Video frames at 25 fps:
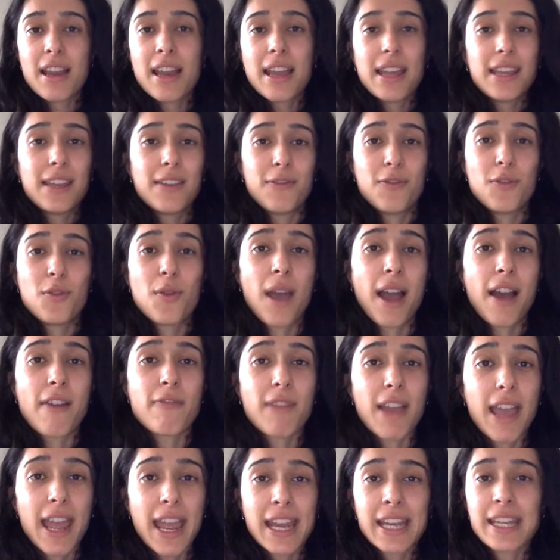If you have
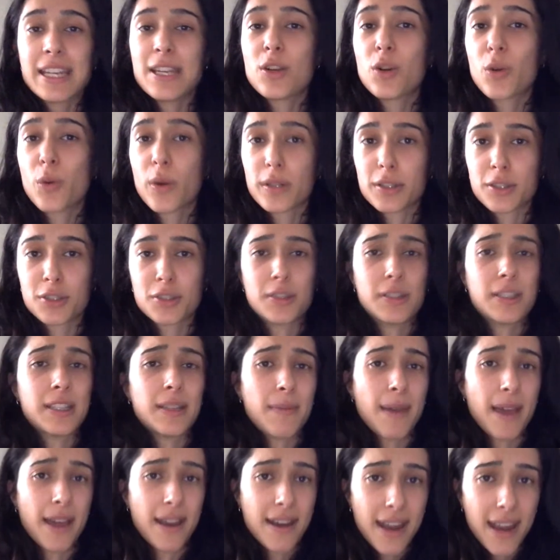any questions
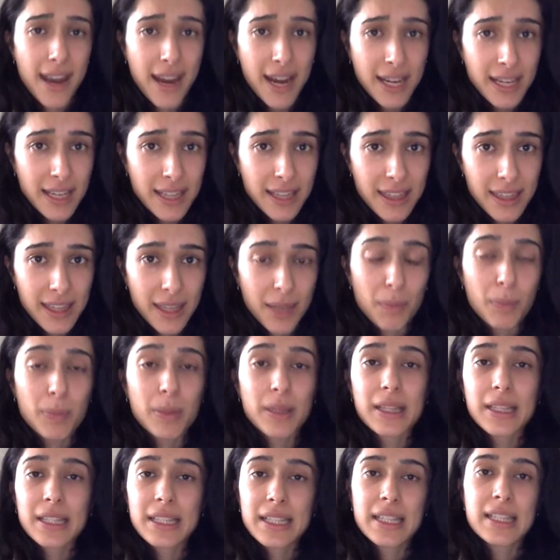about anything,
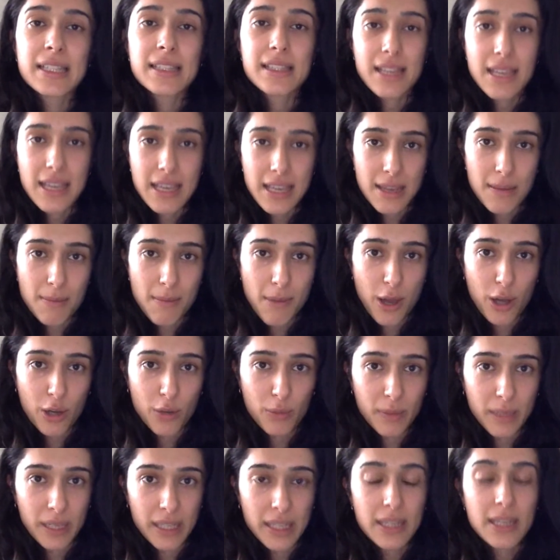please email
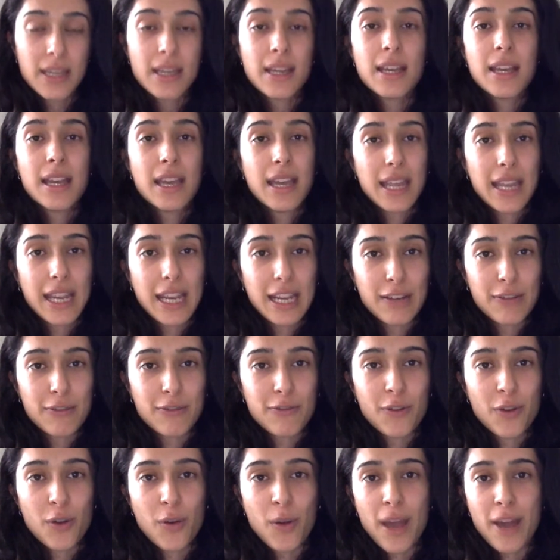me
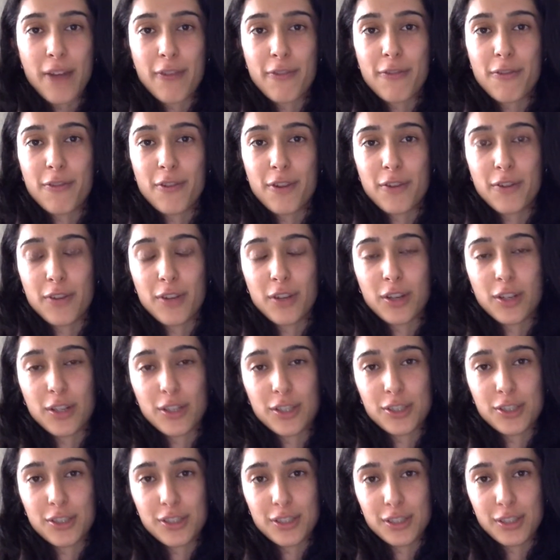info at
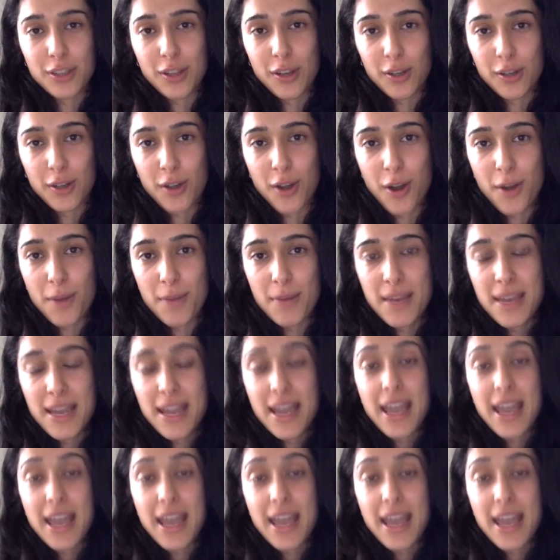foreverconscious.com.